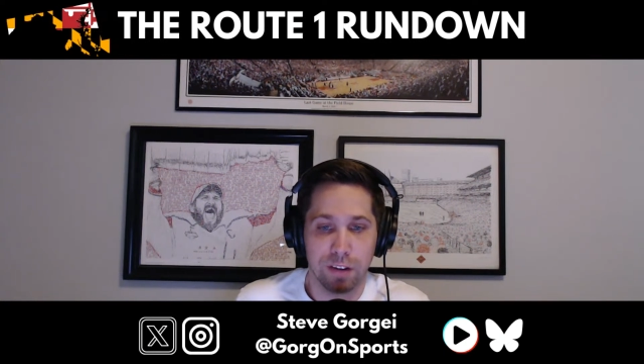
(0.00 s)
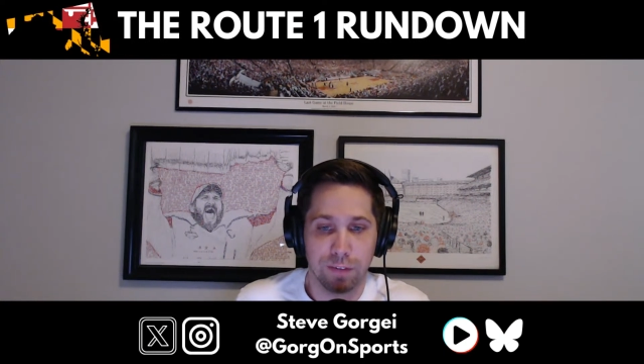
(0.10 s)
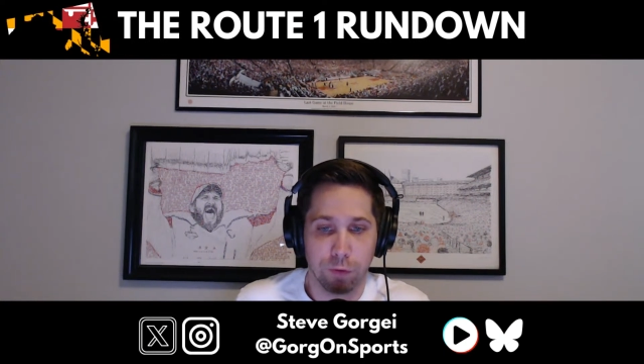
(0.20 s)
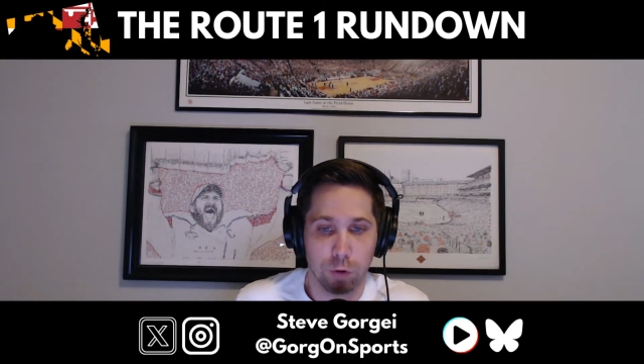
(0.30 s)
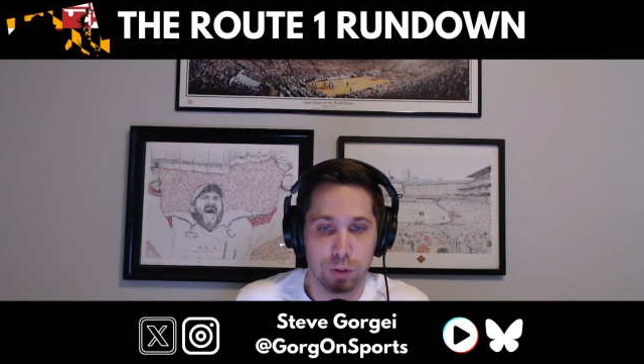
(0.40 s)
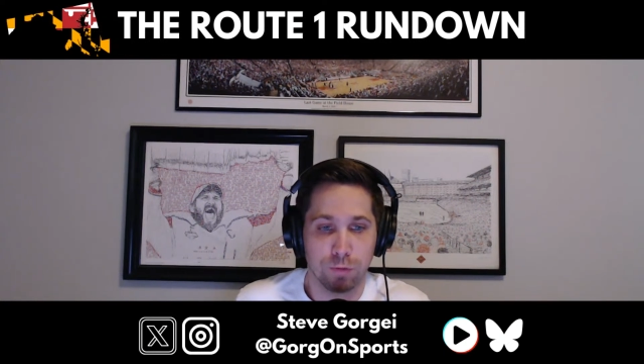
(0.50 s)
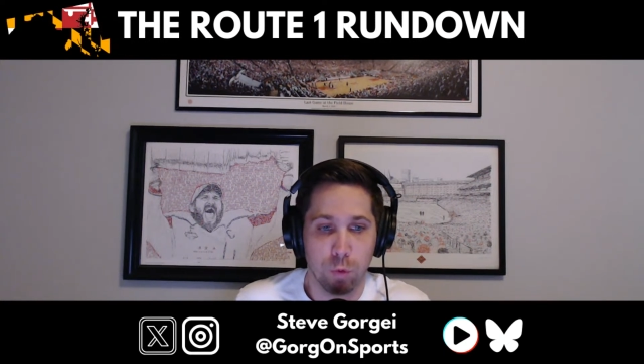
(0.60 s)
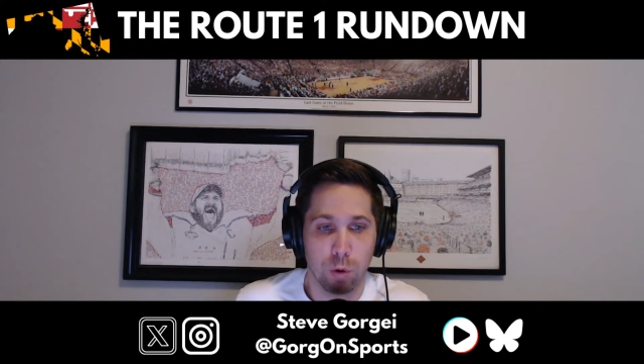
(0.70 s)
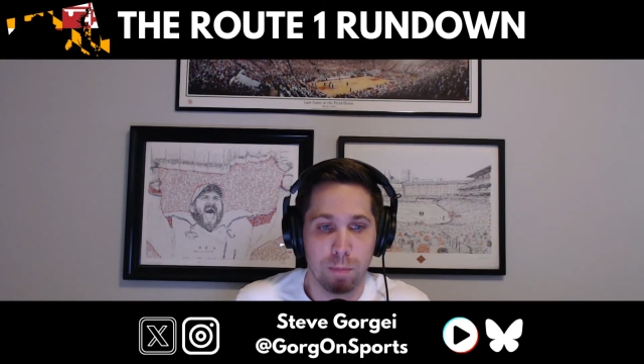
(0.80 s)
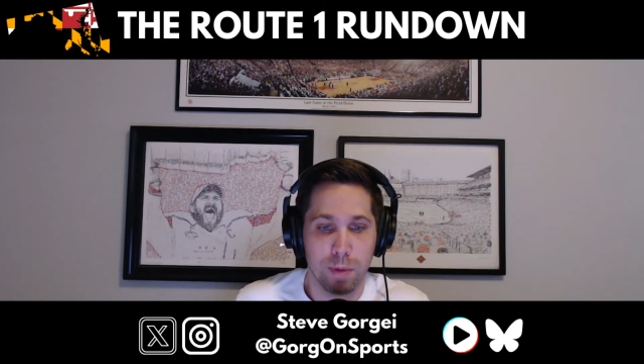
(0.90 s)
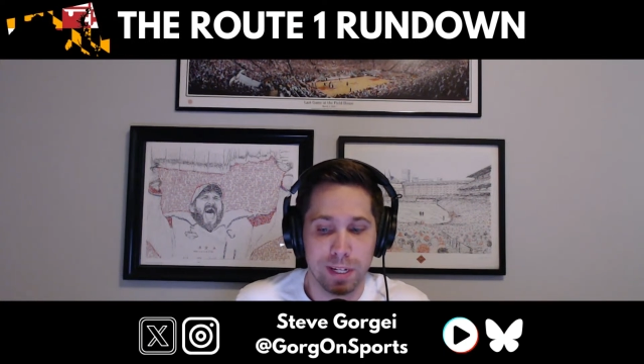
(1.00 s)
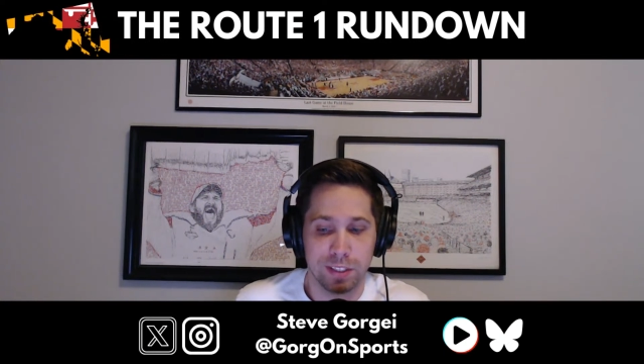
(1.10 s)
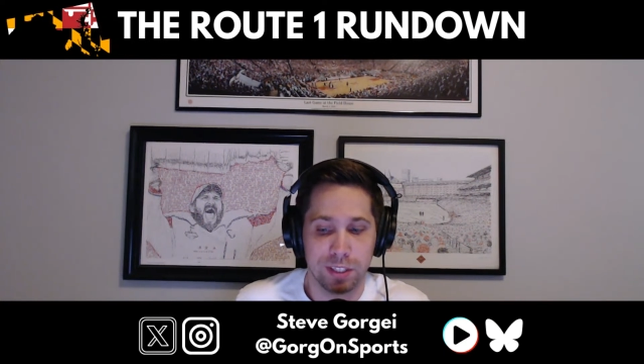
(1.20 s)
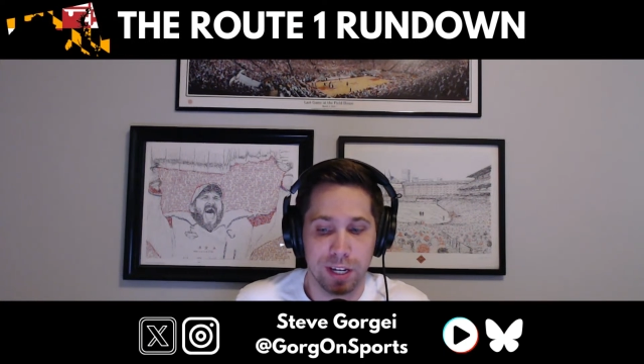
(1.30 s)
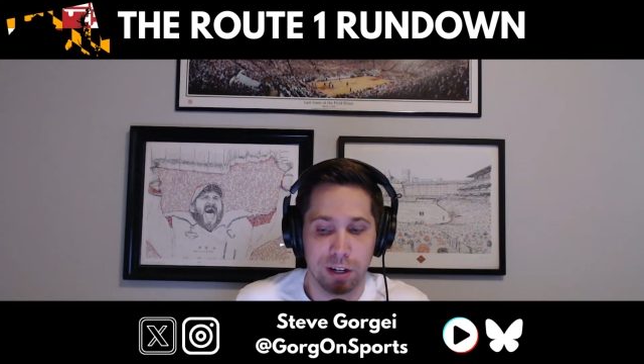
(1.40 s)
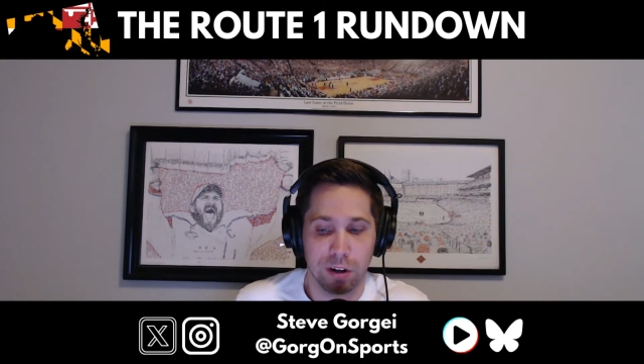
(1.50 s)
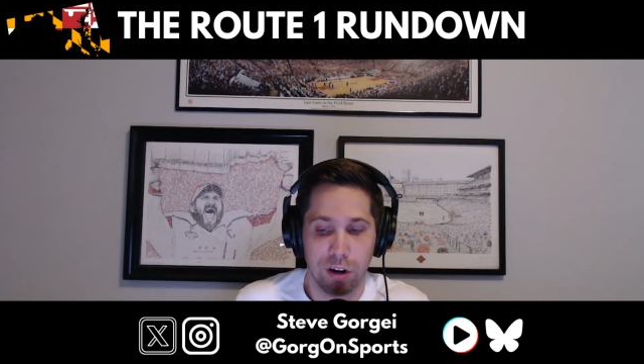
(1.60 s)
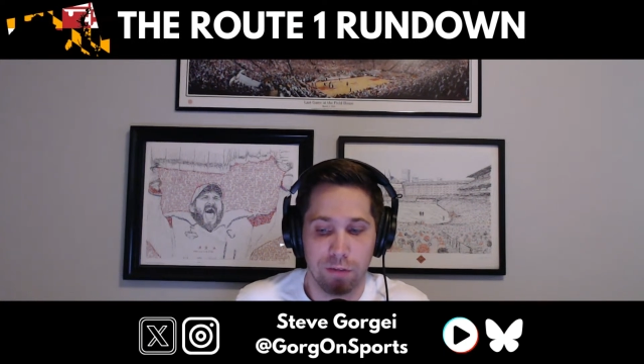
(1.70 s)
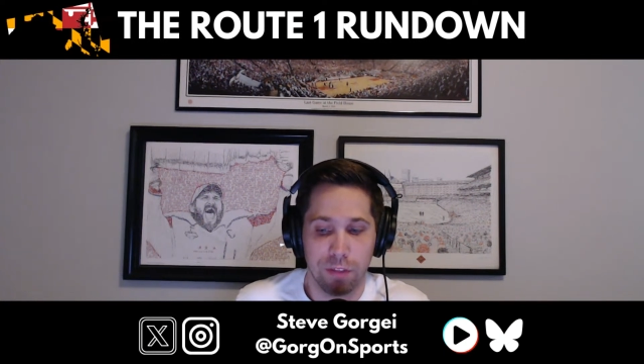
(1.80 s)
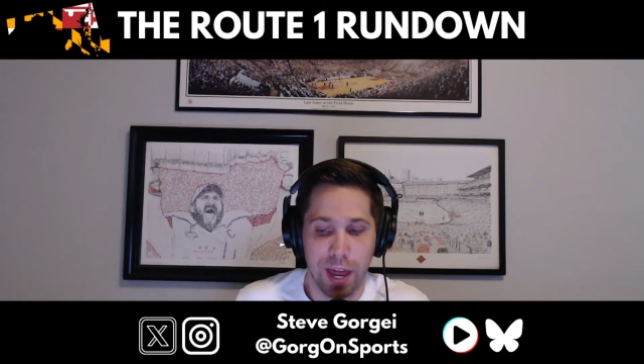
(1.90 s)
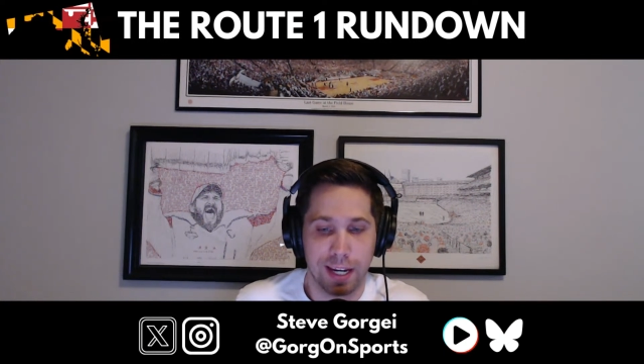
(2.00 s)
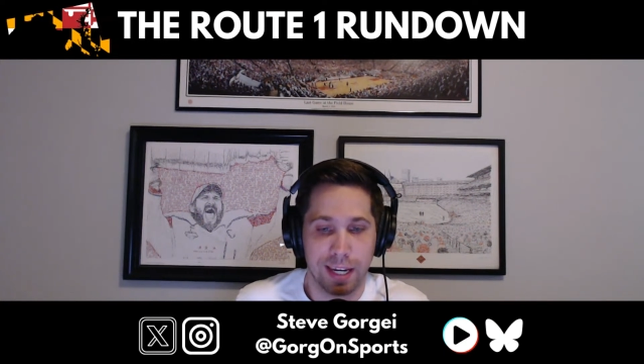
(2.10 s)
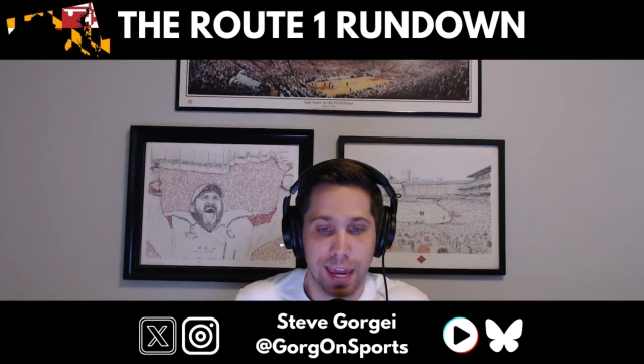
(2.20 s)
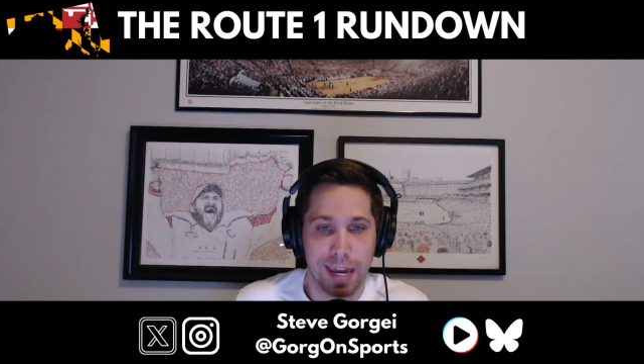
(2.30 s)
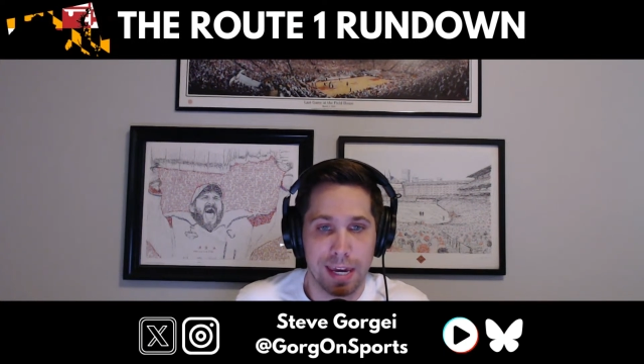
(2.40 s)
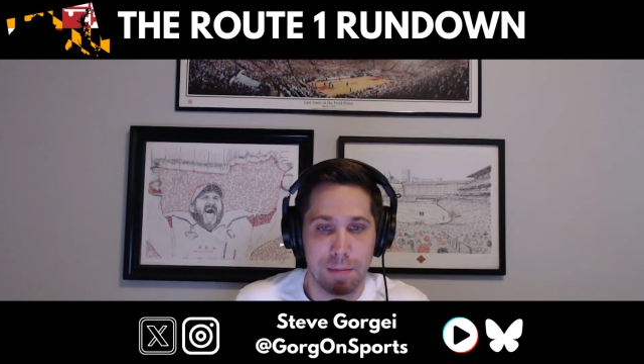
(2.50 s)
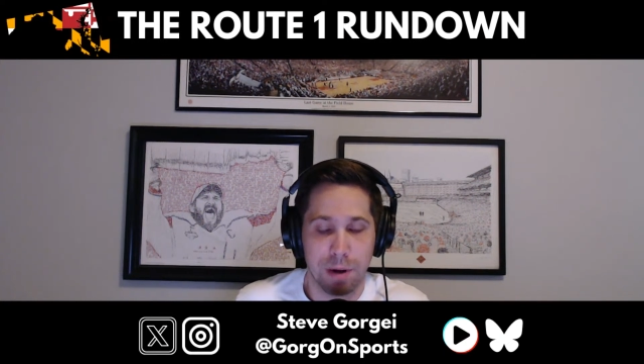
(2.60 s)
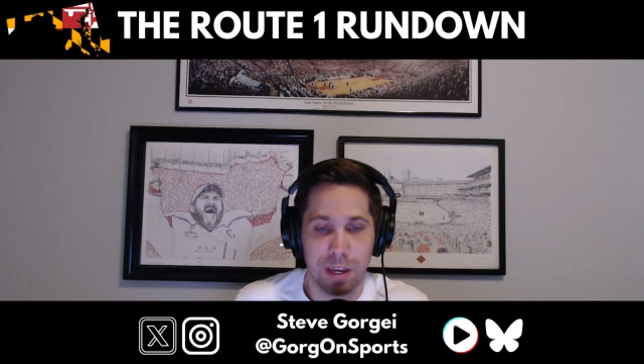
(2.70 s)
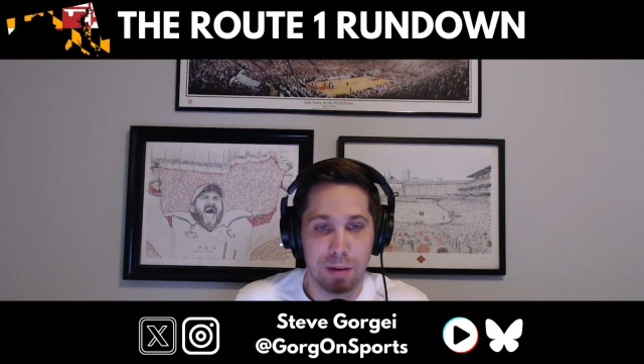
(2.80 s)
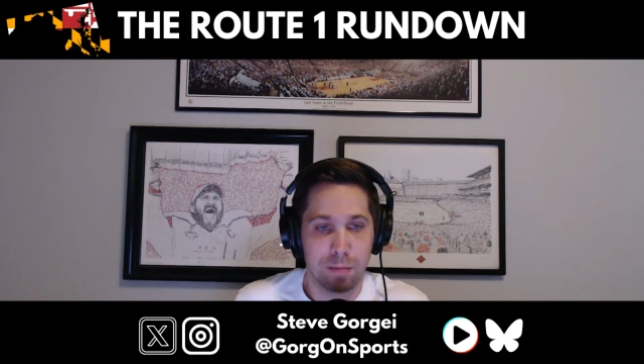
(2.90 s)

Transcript: first 4 minutes there of that game